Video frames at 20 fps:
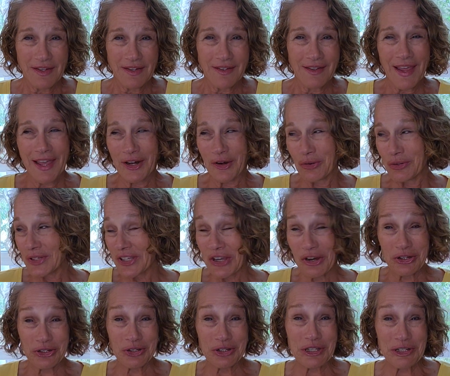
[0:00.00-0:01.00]
Not only
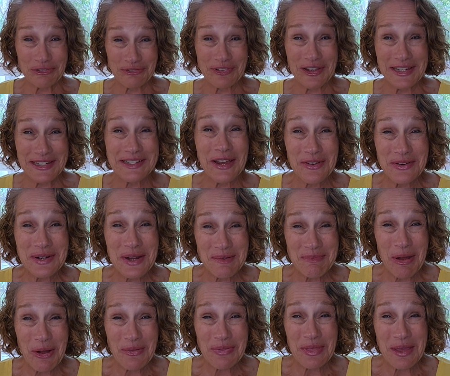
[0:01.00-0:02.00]
are you going to find out
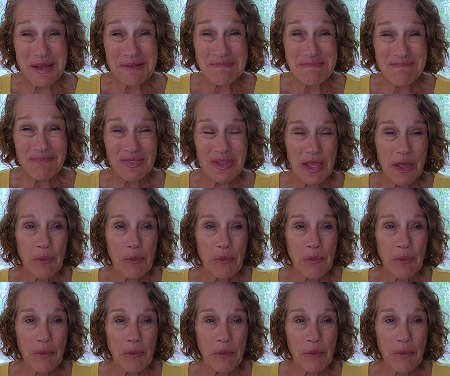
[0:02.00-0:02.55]
about them,